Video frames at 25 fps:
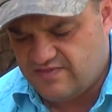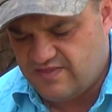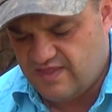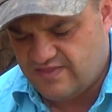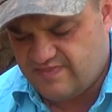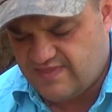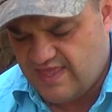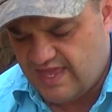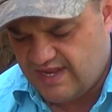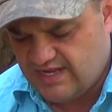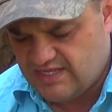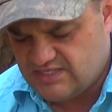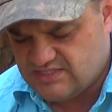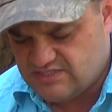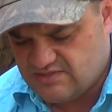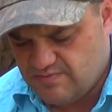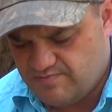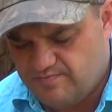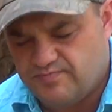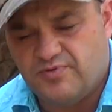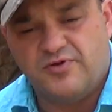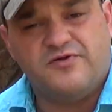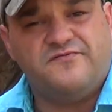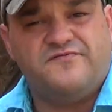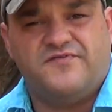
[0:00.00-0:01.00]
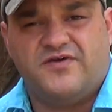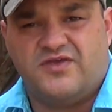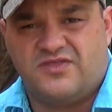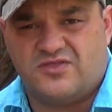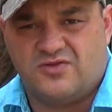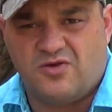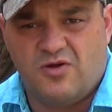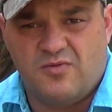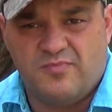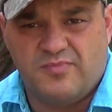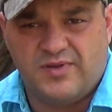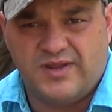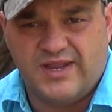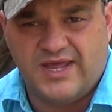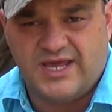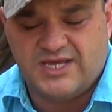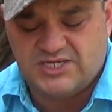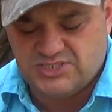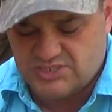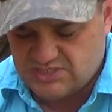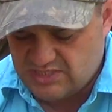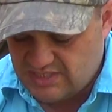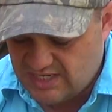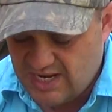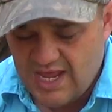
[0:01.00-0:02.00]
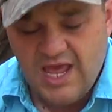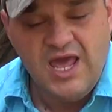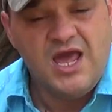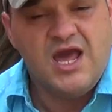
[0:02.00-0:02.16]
that is the perfect combination.